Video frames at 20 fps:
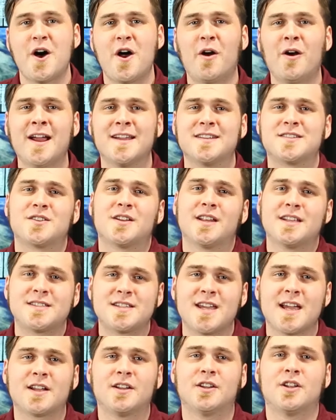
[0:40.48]
Alright, so
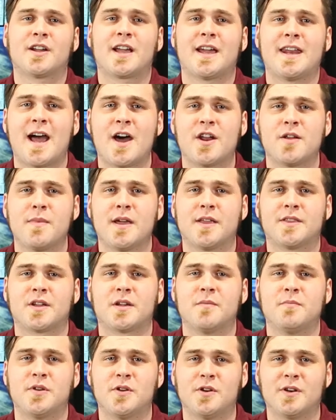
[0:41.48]
let's take a look at how to make the
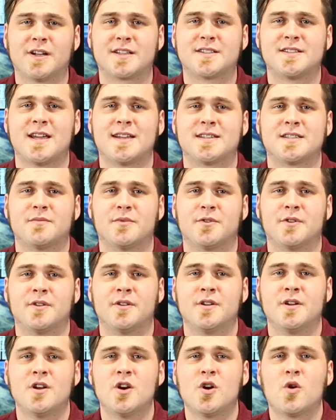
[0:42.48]
computer accessible.